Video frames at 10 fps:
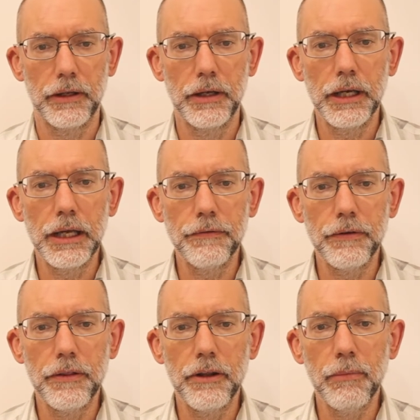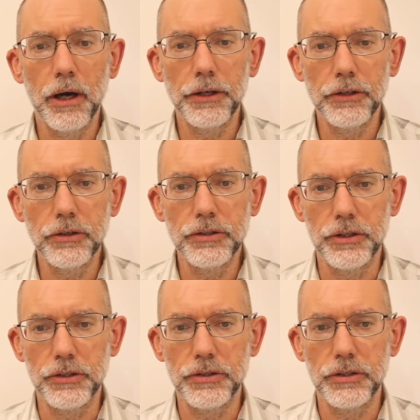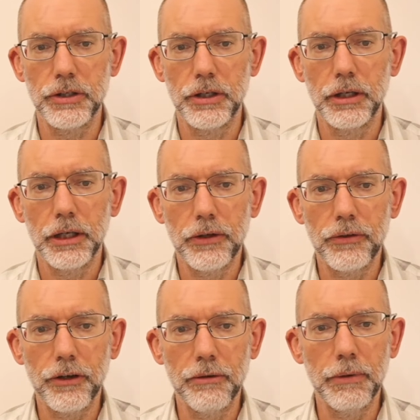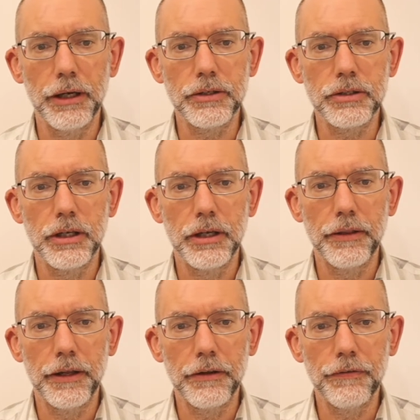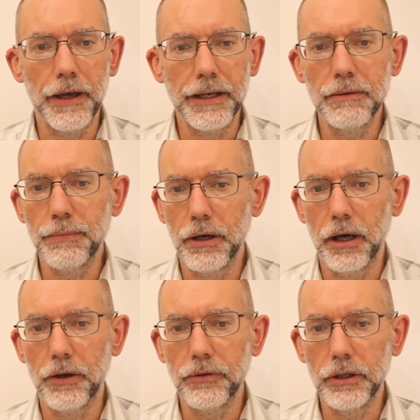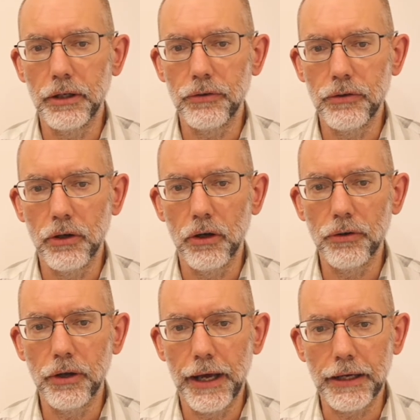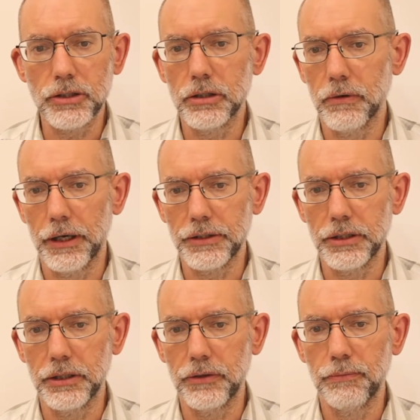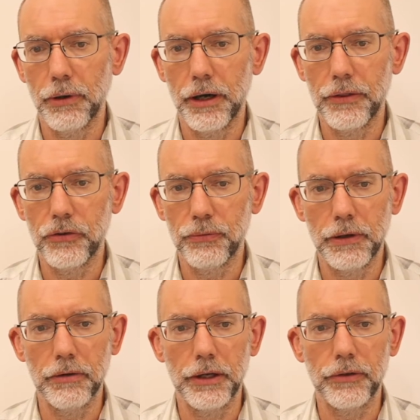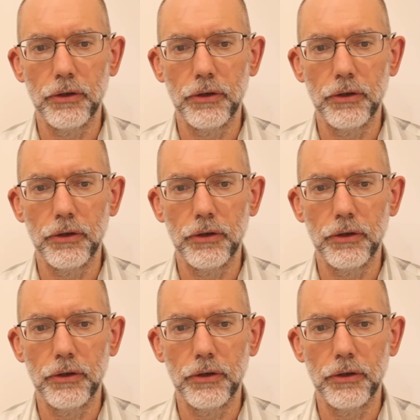even the minutest, insomuch that if any part is not actuated by the spirit,